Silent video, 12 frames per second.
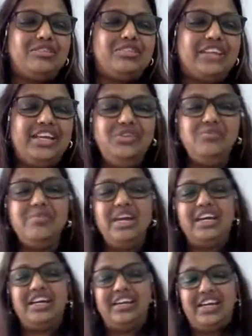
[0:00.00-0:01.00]
Can you make
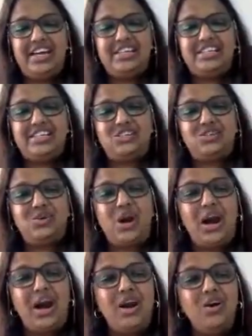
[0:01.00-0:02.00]
a guess as to
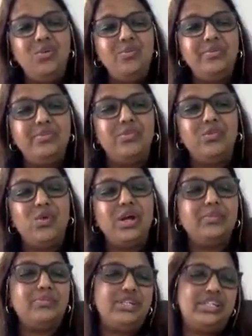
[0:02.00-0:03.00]

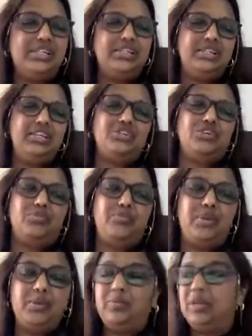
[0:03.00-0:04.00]
what percentage of
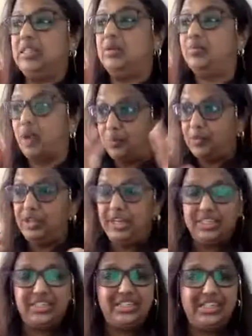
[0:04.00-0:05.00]
people, the
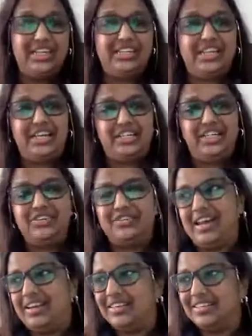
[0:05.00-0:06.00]
population, is actually
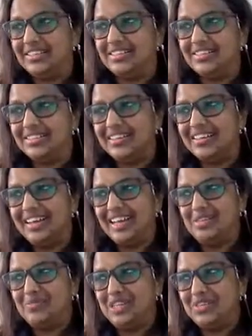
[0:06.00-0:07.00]
red?
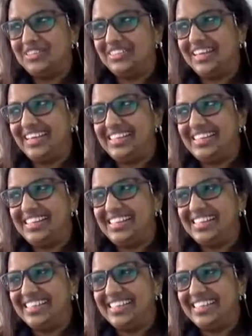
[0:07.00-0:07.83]
Anybody want to guess?